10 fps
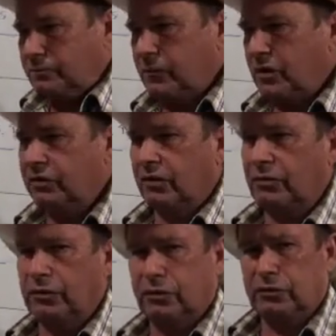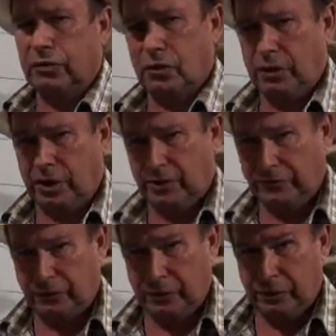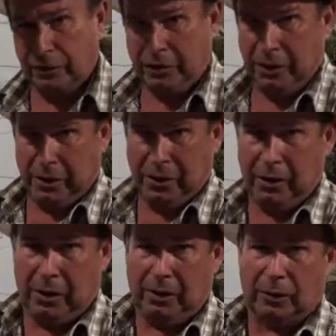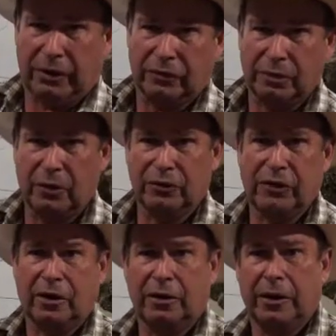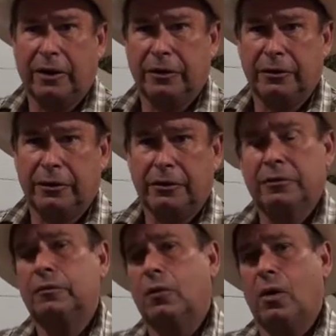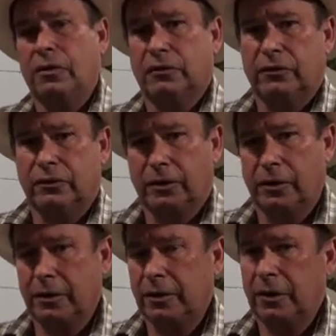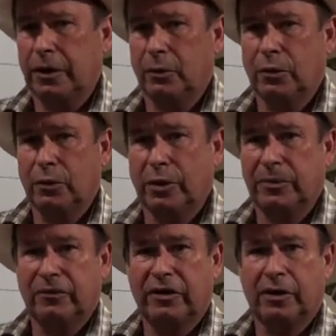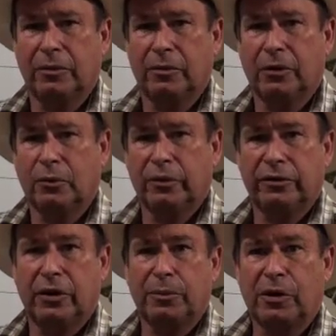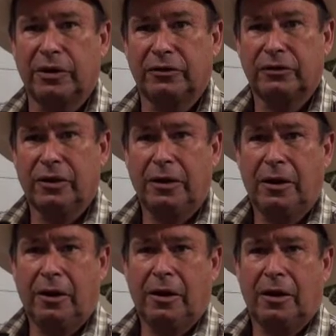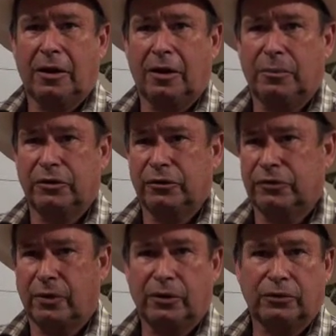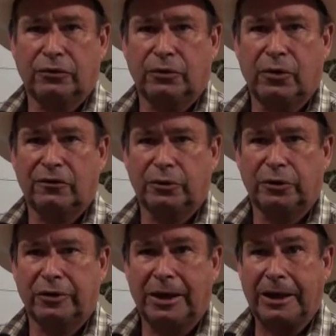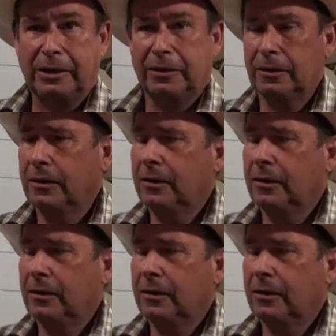Several years ago, we had a friend wreck his motorcycle out in the wash over here, and we went up and found him with the airplanes. But the terrain was too rough, we couldn't land.